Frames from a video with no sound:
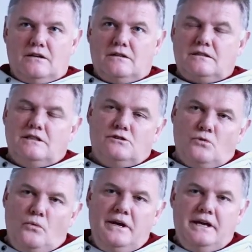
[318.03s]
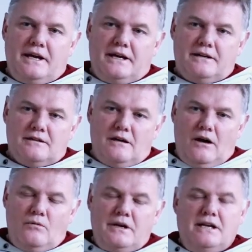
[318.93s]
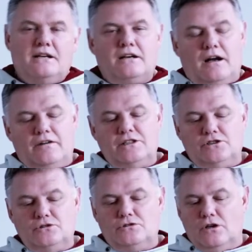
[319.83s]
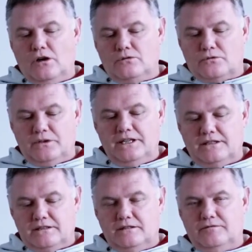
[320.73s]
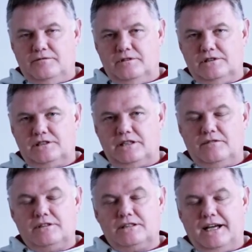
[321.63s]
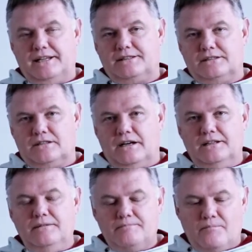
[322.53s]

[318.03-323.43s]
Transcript: This week, I want to encourage you to read verse 7, 8, and 9.